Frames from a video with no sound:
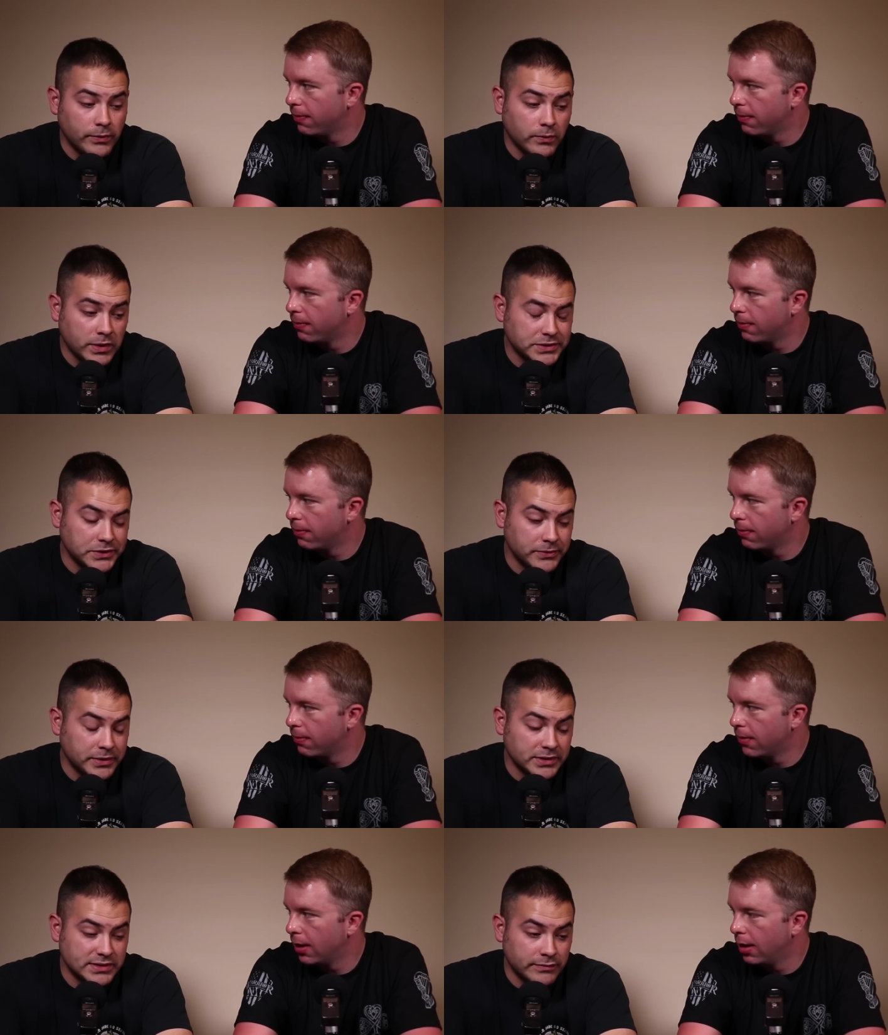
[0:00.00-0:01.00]
Speaker 1: you would want to do it
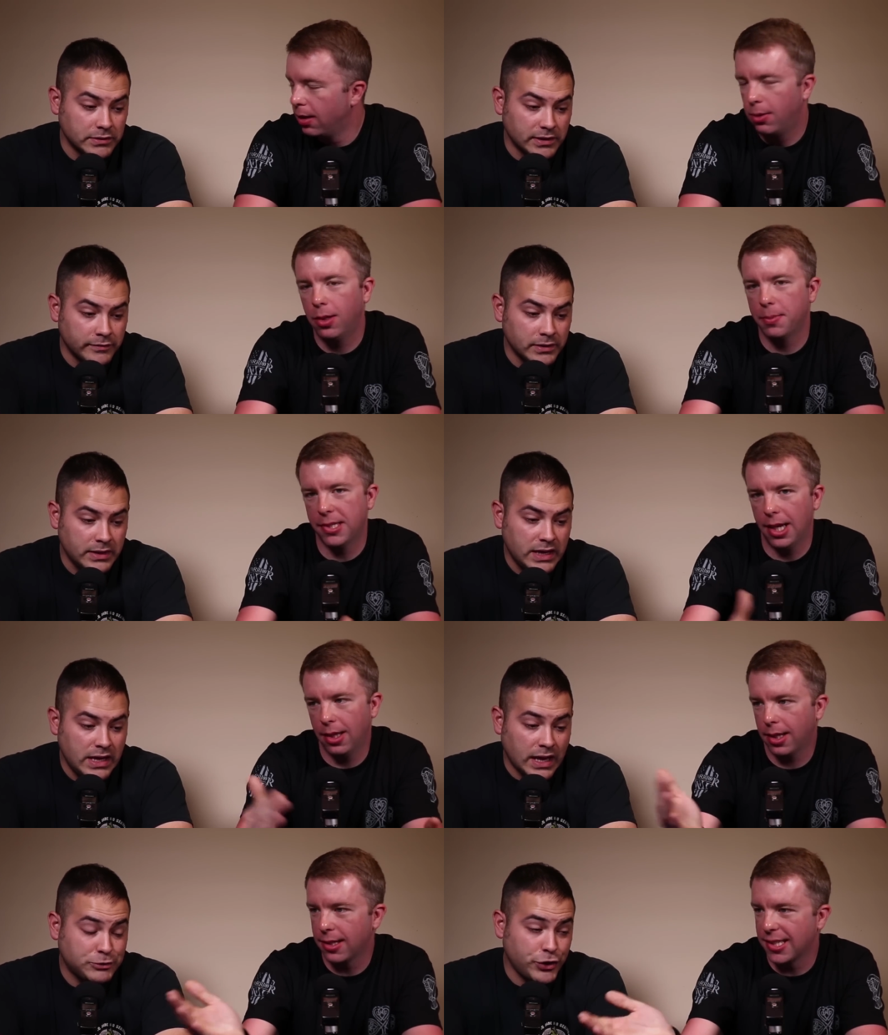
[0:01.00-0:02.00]
in a 7-Eleven. Well, I'm saying
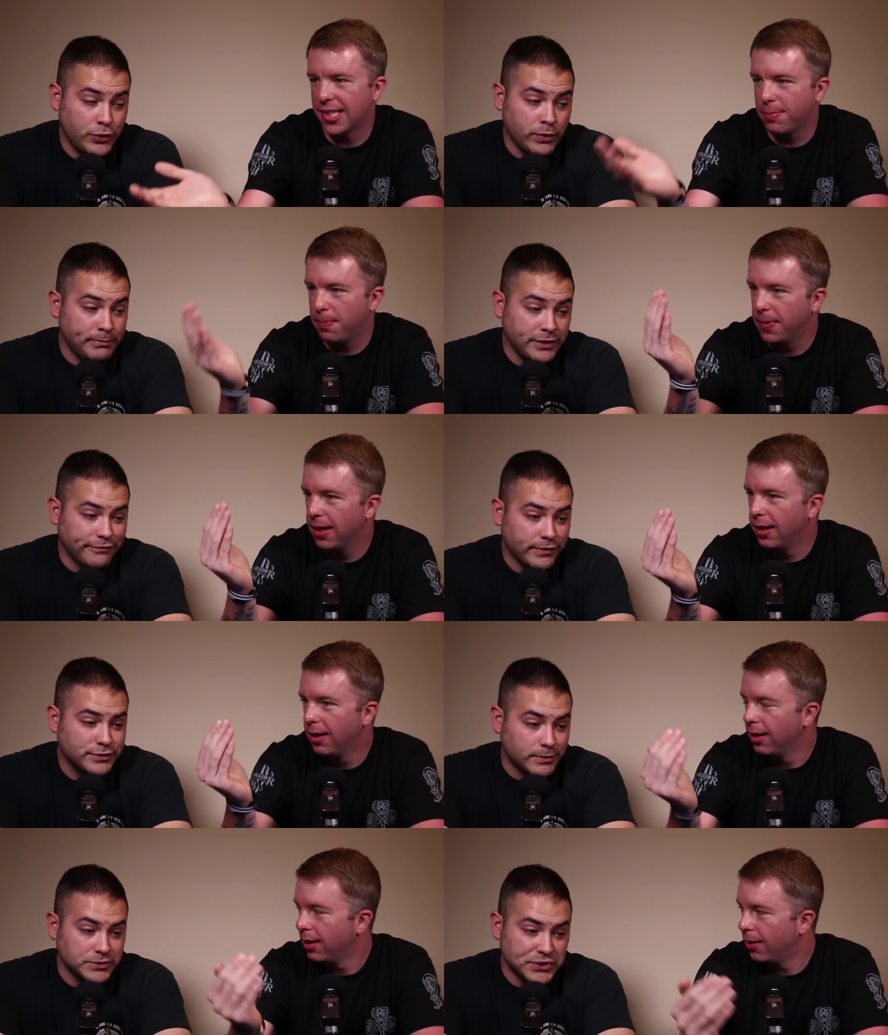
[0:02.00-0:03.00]
like I'm sure you wouldn't be the
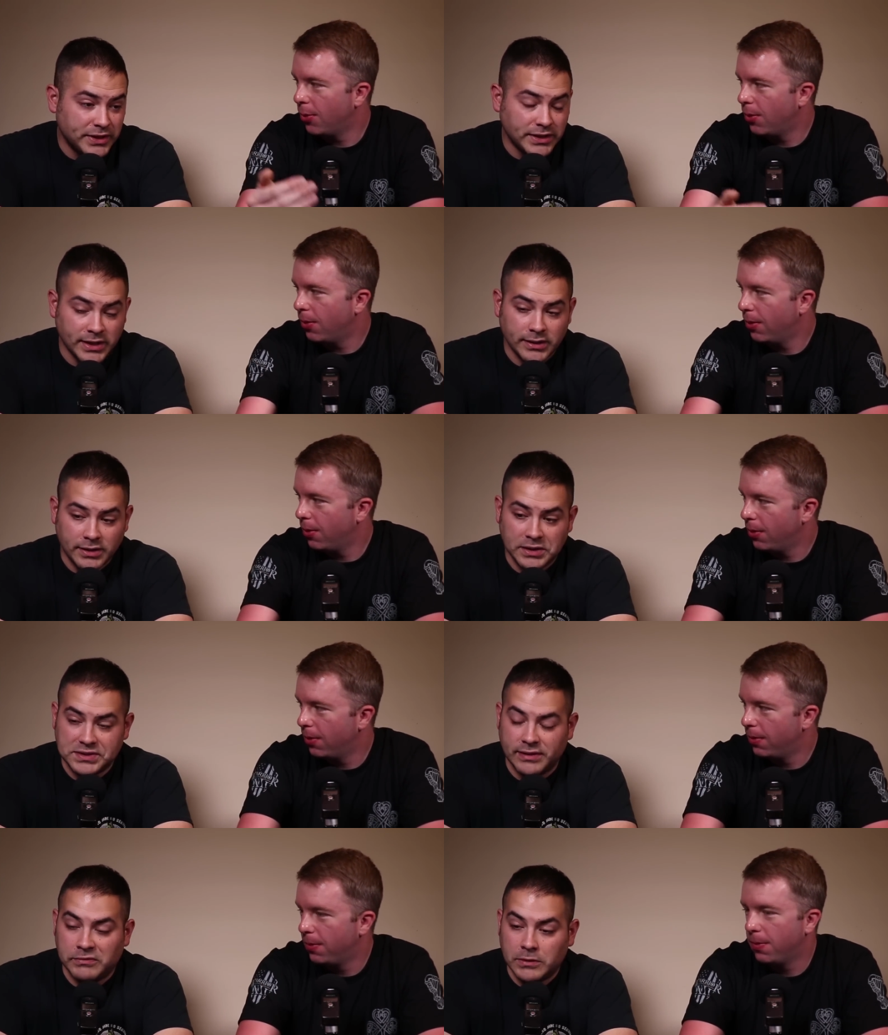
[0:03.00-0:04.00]
first person that did it in a
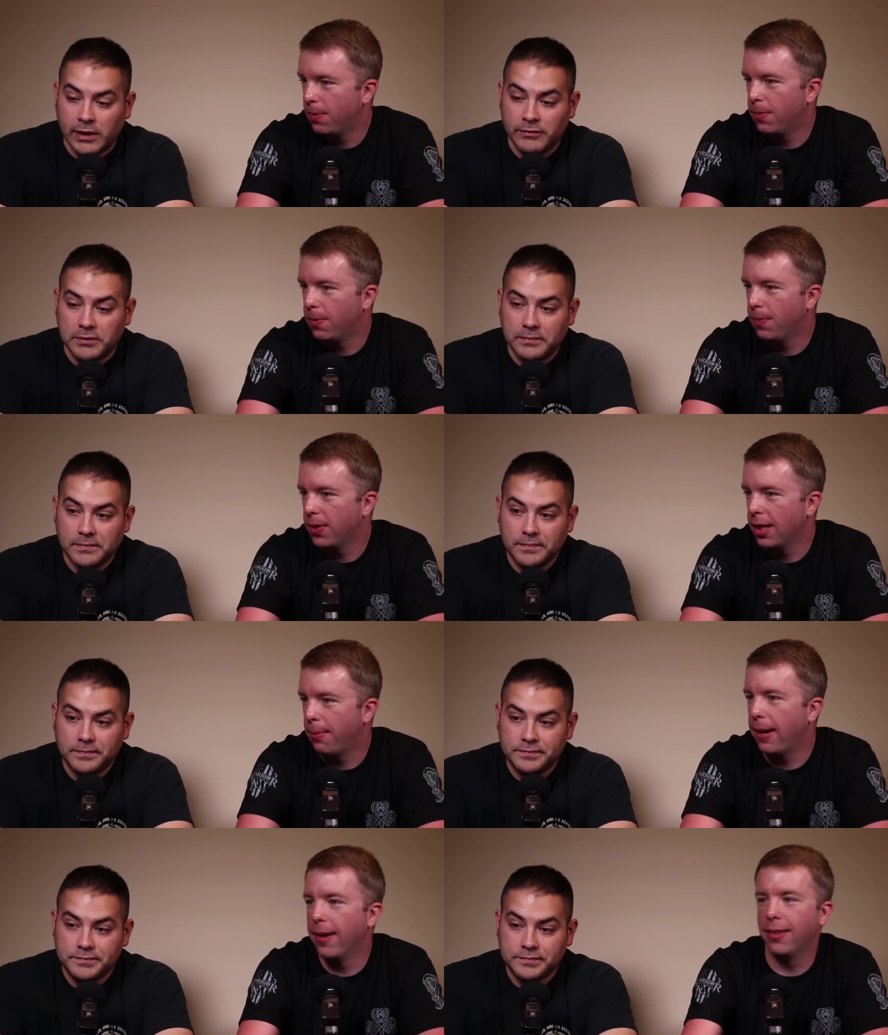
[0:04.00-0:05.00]
Speaker 2: 7-Eleven.
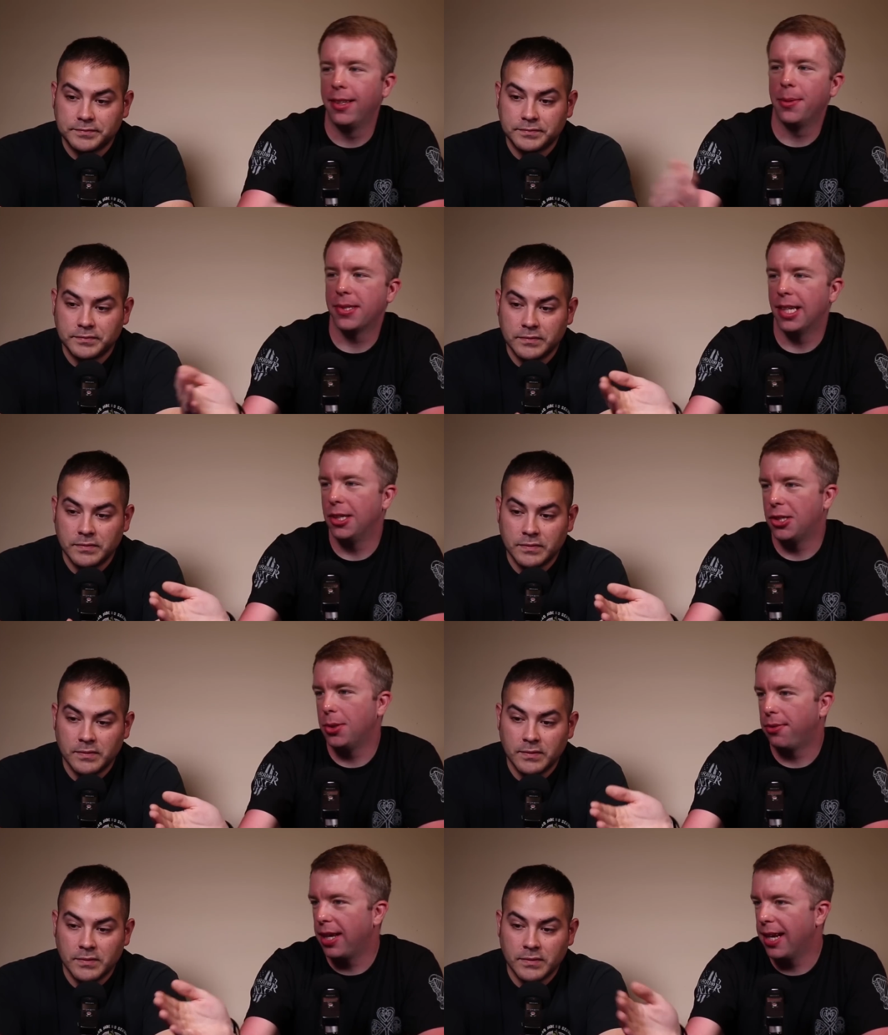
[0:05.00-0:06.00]
Apparently there was an issue
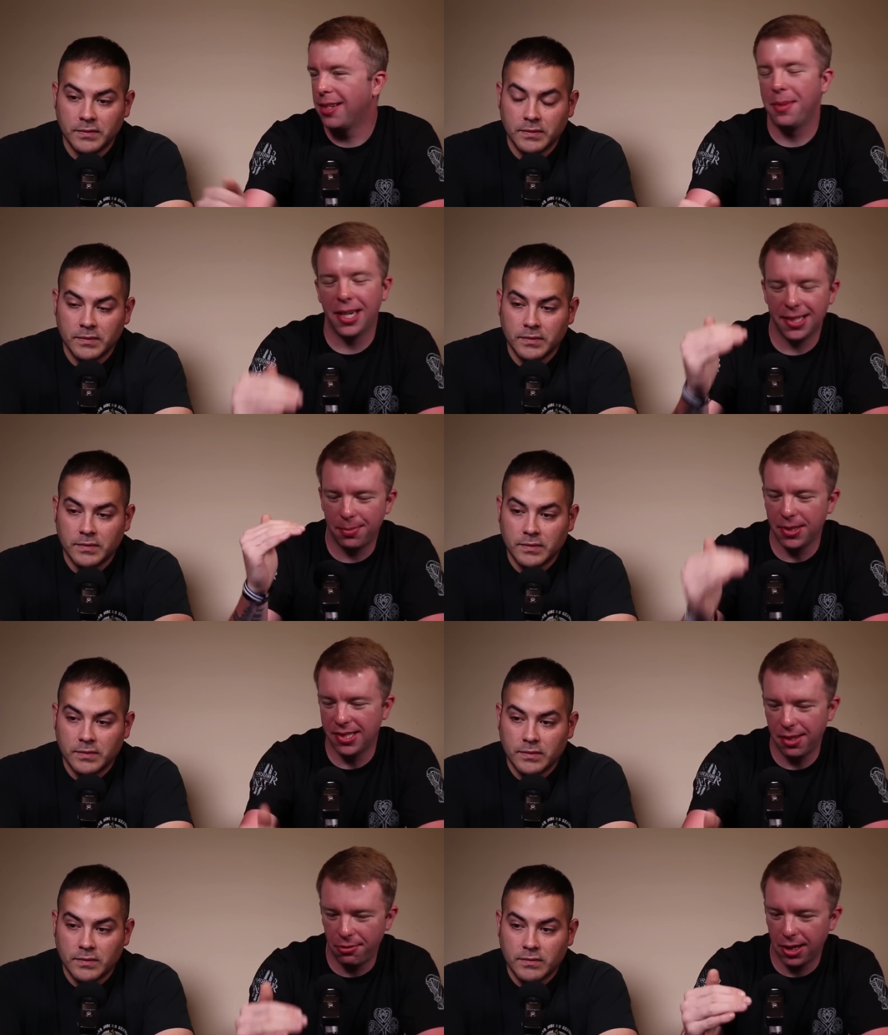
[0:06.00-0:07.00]
if they had to make a
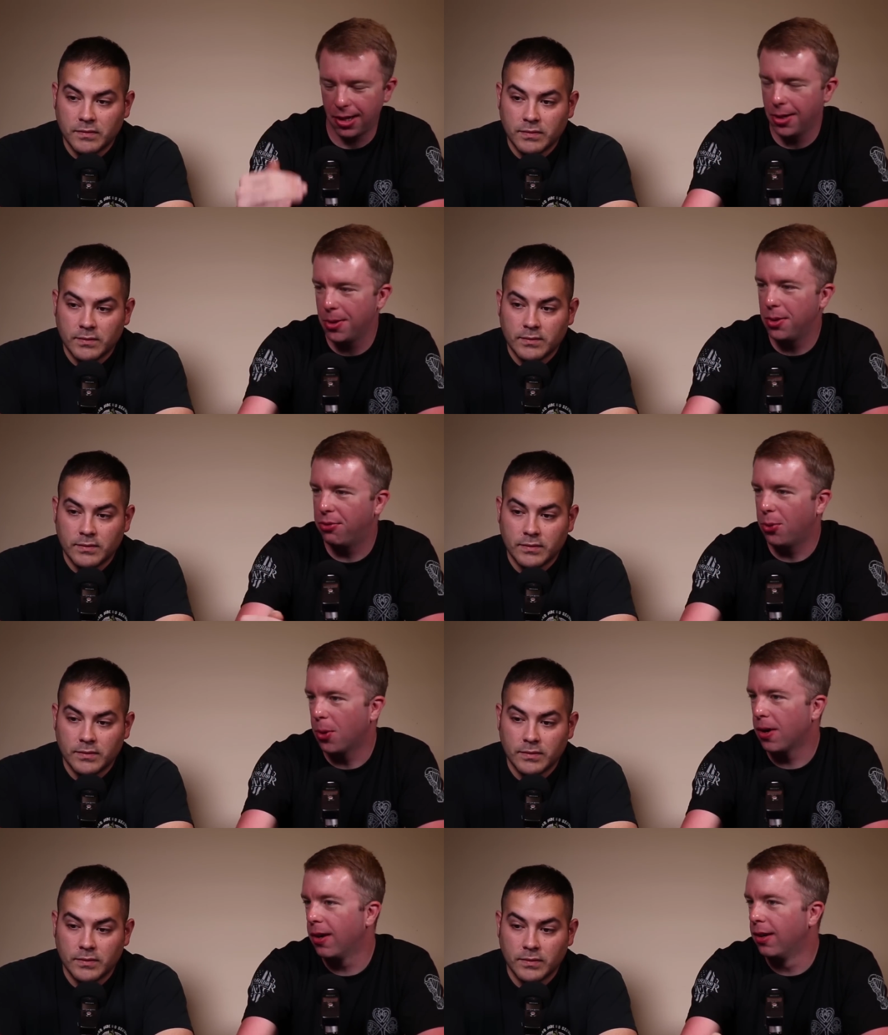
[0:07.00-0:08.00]
specific code
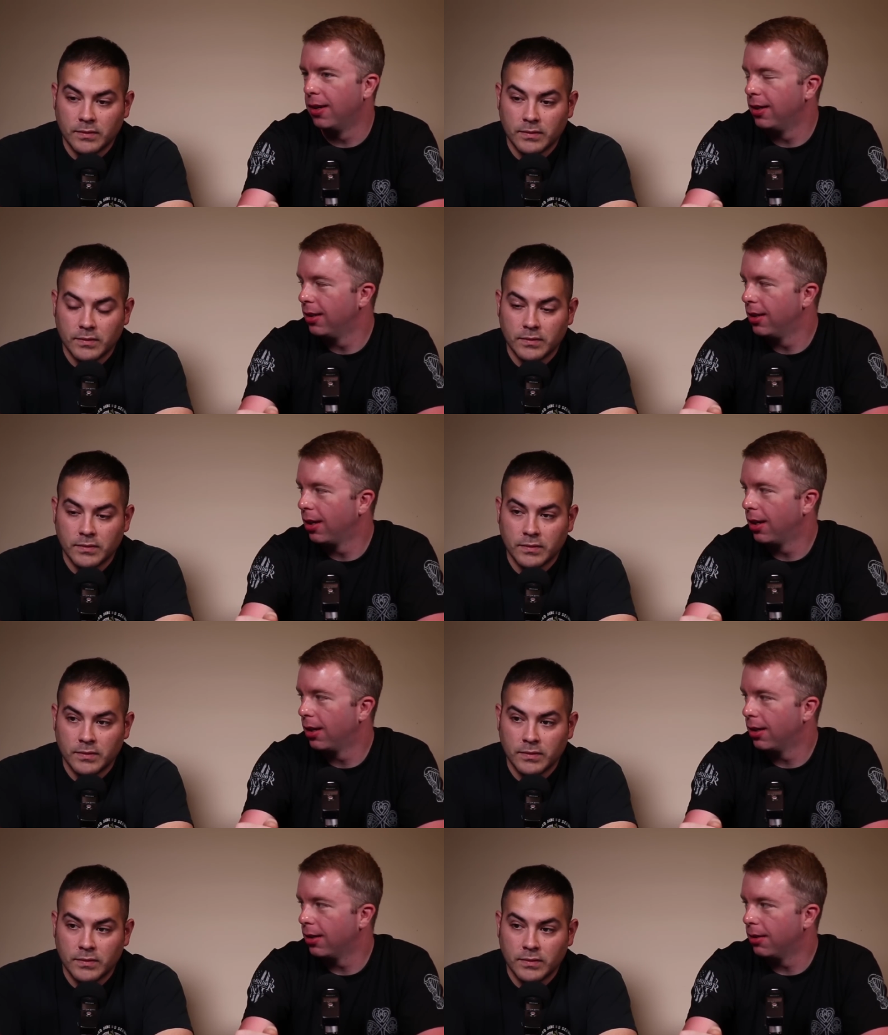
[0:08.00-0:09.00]
for
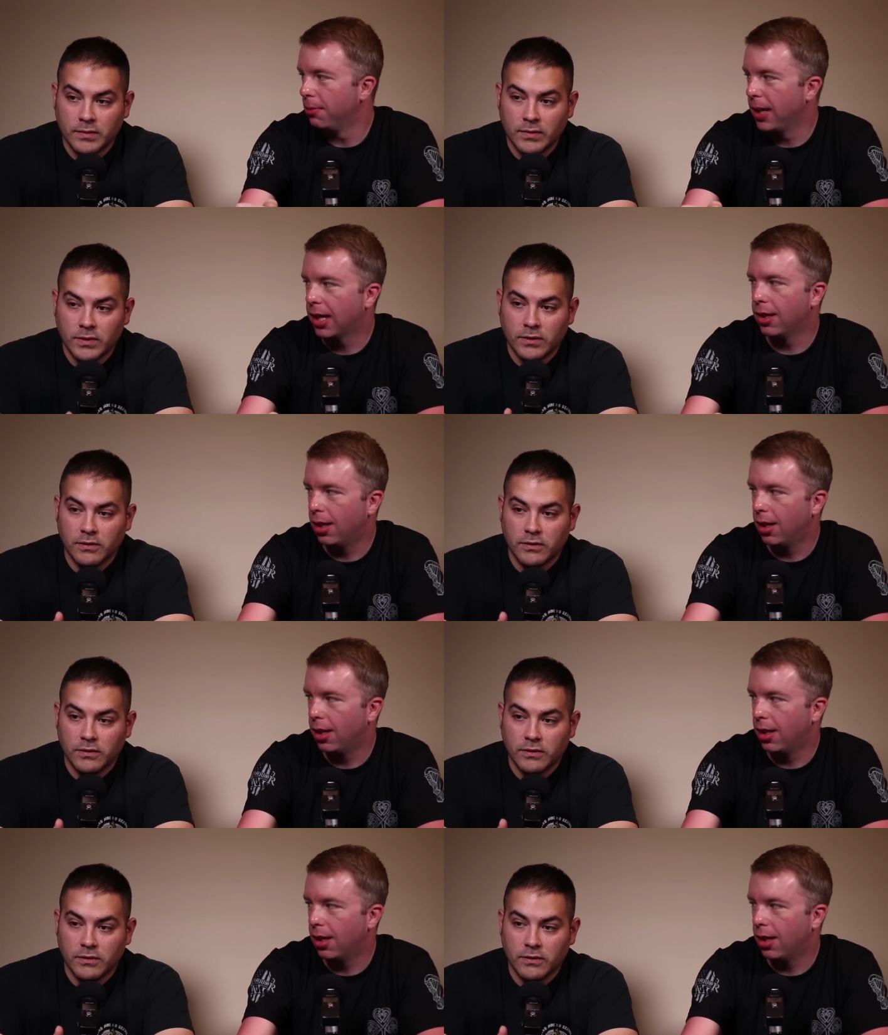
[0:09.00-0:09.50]
making